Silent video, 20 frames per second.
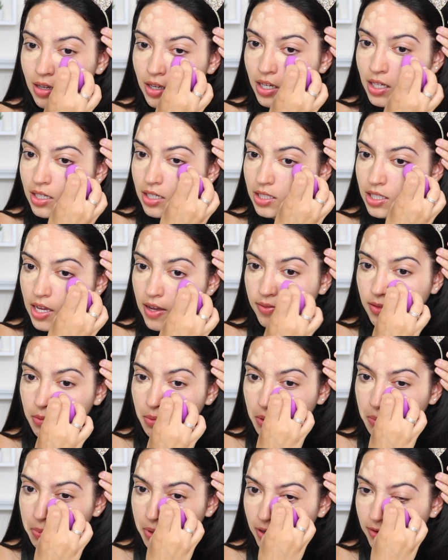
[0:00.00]
It doesn't have to
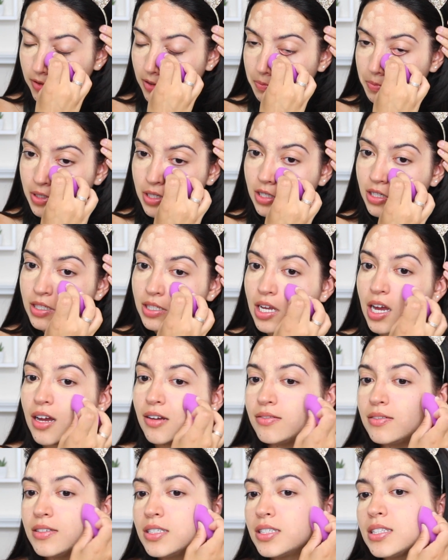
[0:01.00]
be perfect because
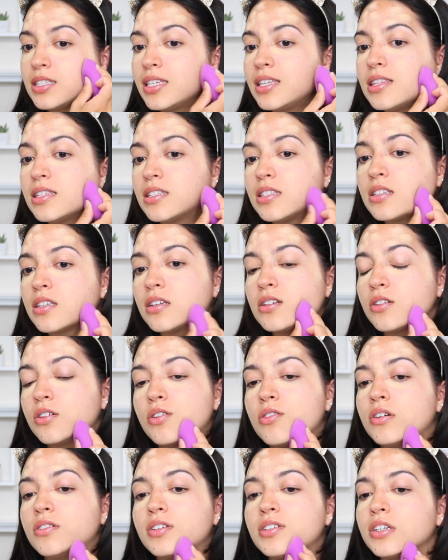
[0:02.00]
obviously this is gonna
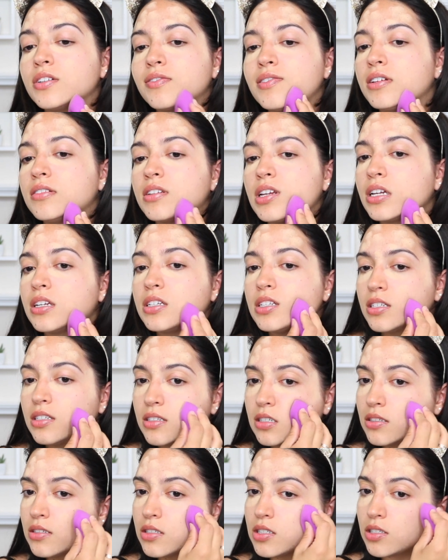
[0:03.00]
go under your
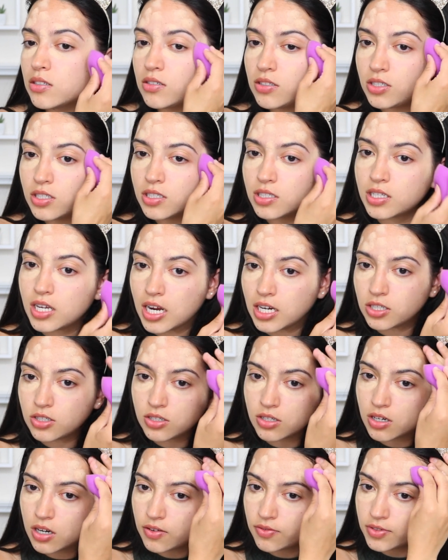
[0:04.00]
foundation, so it's just
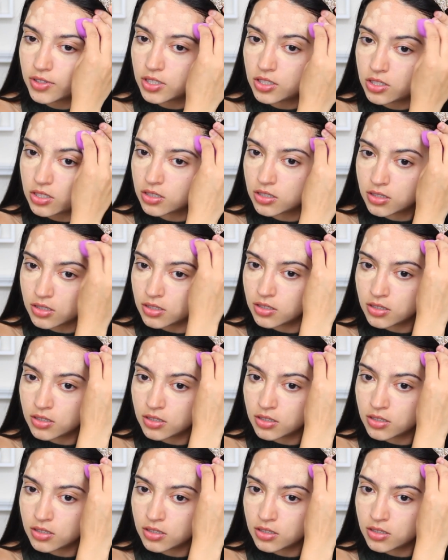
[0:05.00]
extra coverage.